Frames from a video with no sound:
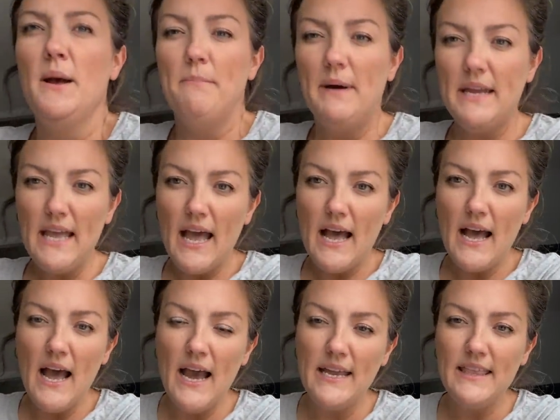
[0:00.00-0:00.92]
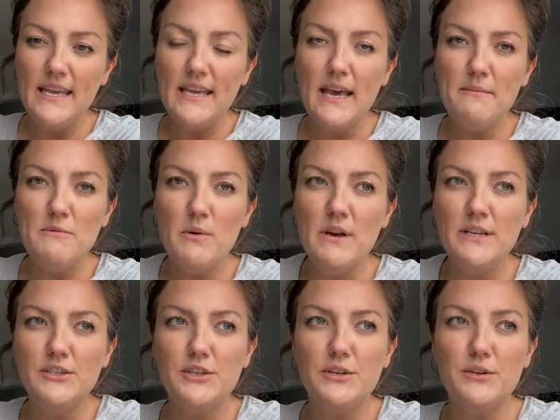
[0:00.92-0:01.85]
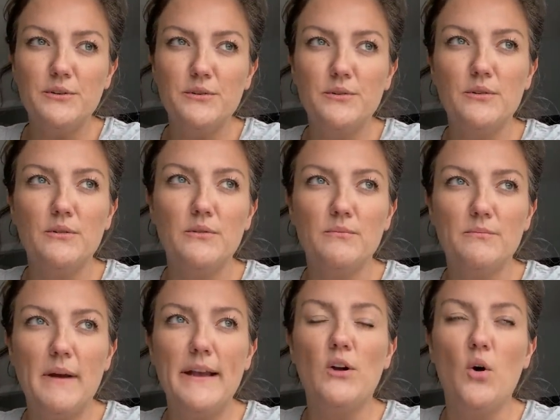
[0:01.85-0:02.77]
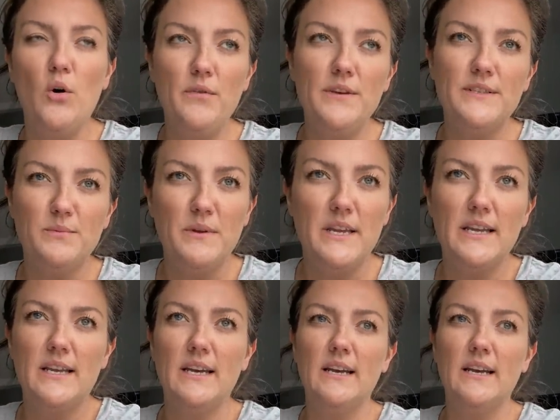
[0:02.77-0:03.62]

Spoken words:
But yeah, I think I'm going to, my goal this week